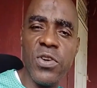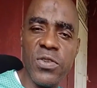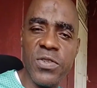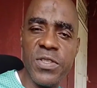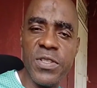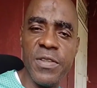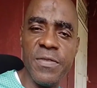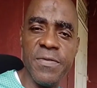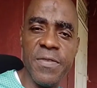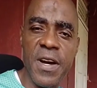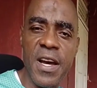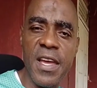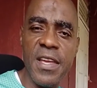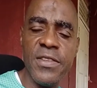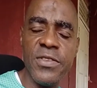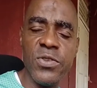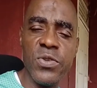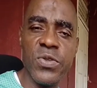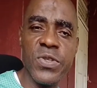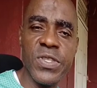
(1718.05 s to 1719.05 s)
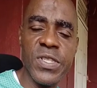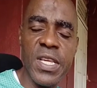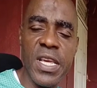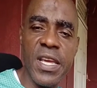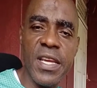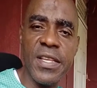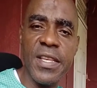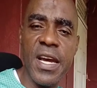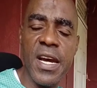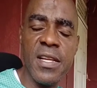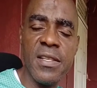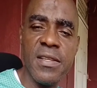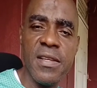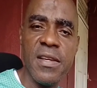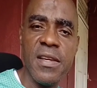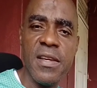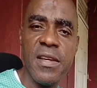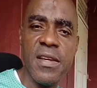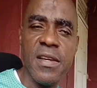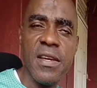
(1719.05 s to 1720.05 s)
justified to say that
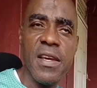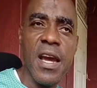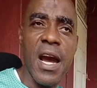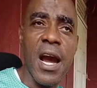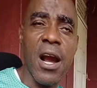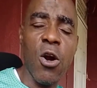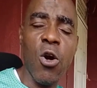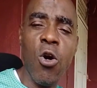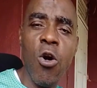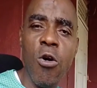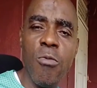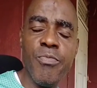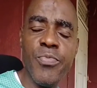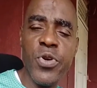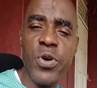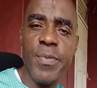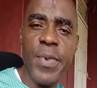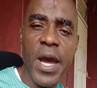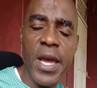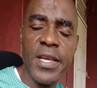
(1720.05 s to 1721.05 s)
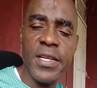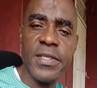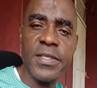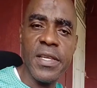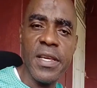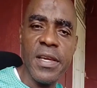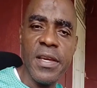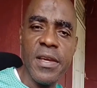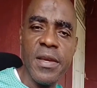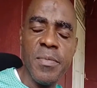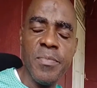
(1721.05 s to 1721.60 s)
and compromise